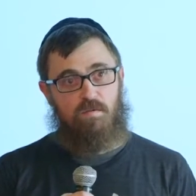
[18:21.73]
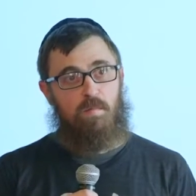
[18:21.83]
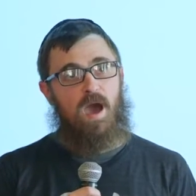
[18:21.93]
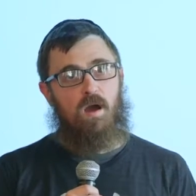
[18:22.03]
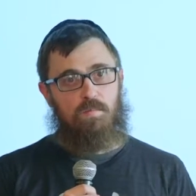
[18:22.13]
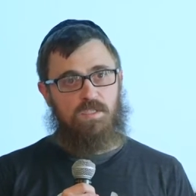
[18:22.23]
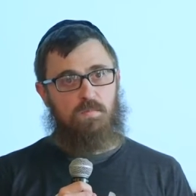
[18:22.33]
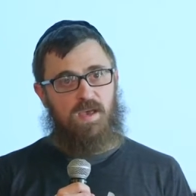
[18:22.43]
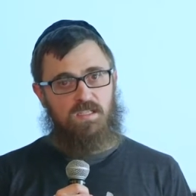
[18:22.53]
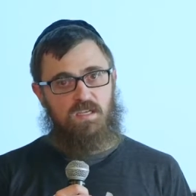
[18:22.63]
From our
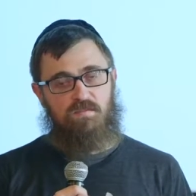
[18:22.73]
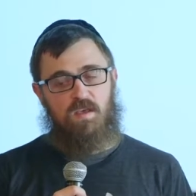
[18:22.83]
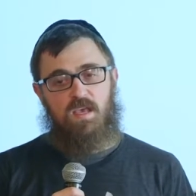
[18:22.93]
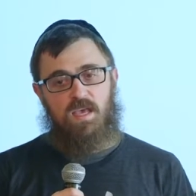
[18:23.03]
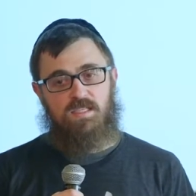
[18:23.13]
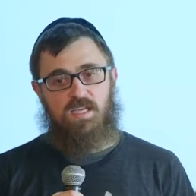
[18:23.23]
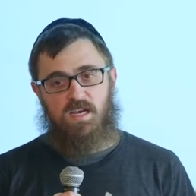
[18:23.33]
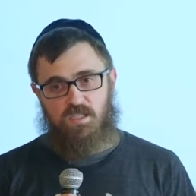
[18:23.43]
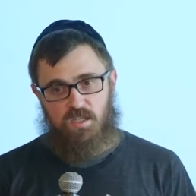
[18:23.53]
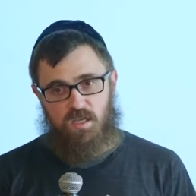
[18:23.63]
perspective, it's
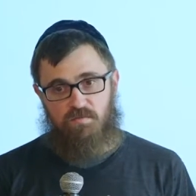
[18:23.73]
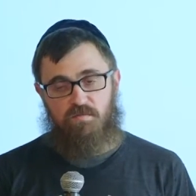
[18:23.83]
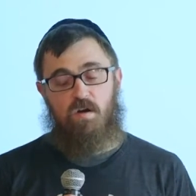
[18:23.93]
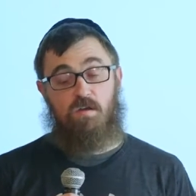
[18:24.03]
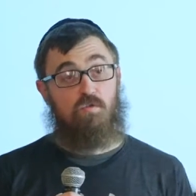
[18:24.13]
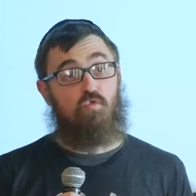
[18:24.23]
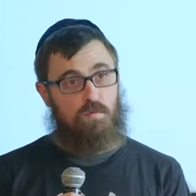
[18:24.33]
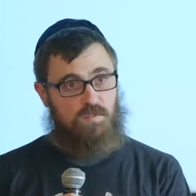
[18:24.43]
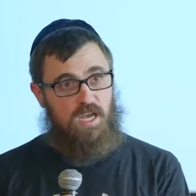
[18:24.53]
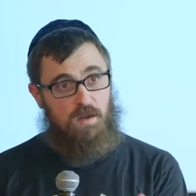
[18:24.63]
actually
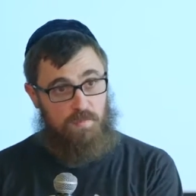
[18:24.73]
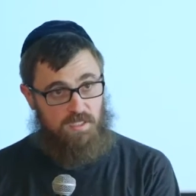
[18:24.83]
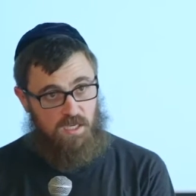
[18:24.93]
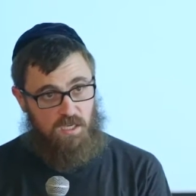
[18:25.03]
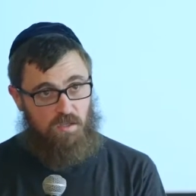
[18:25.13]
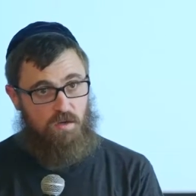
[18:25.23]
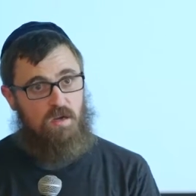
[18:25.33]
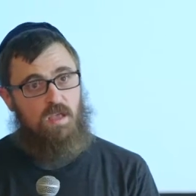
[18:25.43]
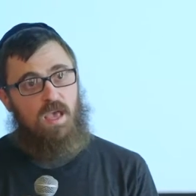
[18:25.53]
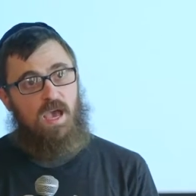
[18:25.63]
group chat in particular
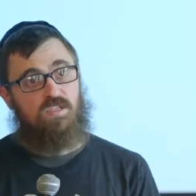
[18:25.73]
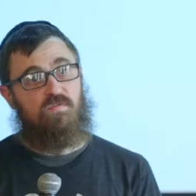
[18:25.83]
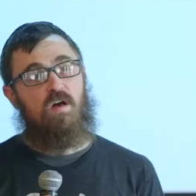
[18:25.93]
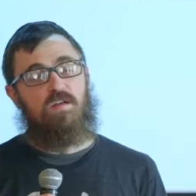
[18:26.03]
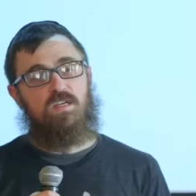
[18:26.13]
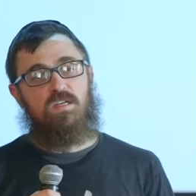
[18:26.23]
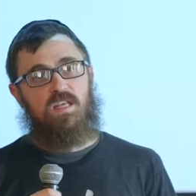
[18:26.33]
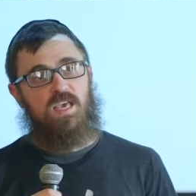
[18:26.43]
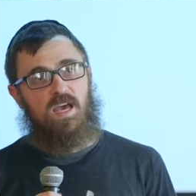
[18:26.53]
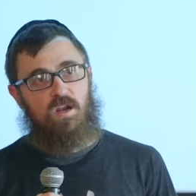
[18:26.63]
has fallen into
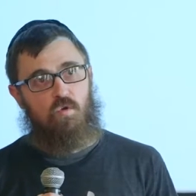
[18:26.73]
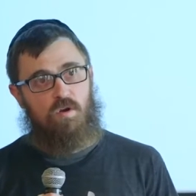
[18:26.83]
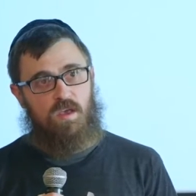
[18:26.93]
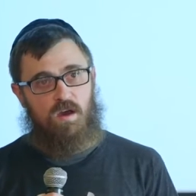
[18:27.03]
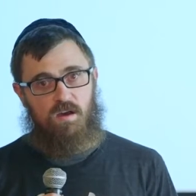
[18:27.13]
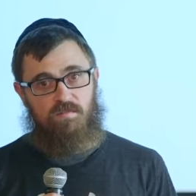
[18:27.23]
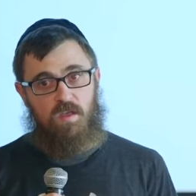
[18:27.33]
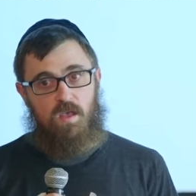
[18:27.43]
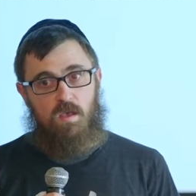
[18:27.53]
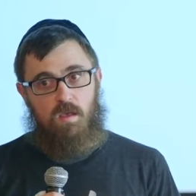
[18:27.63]
the category
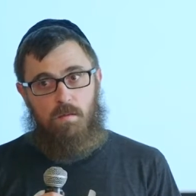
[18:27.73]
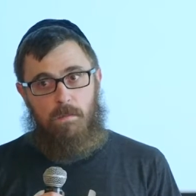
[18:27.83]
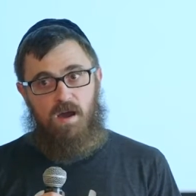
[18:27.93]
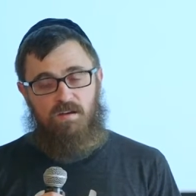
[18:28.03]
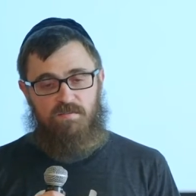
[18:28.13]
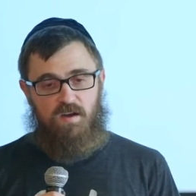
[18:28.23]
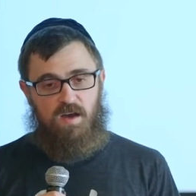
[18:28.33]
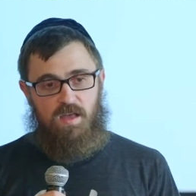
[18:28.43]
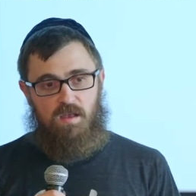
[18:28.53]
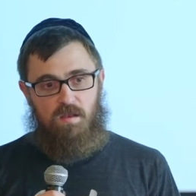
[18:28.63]

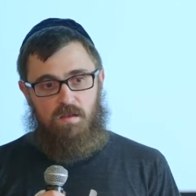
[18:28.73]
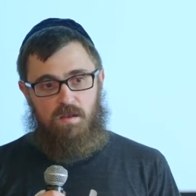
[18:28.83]
it